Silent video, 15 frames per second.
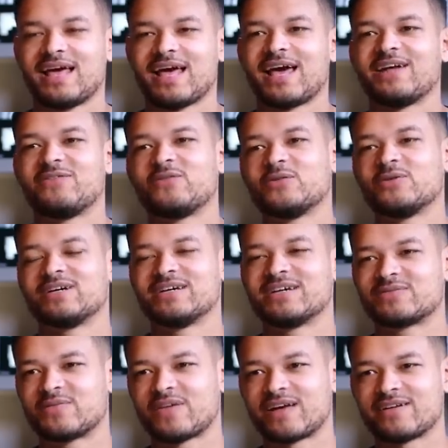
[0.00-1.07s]
And I
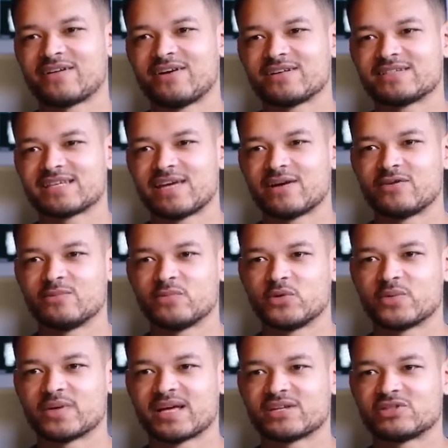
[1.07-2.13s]
found it hard to get on
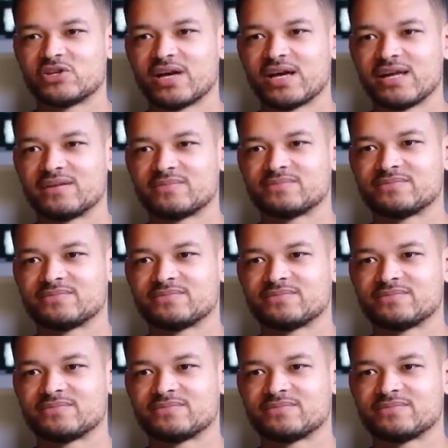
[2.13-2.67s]
board with that train.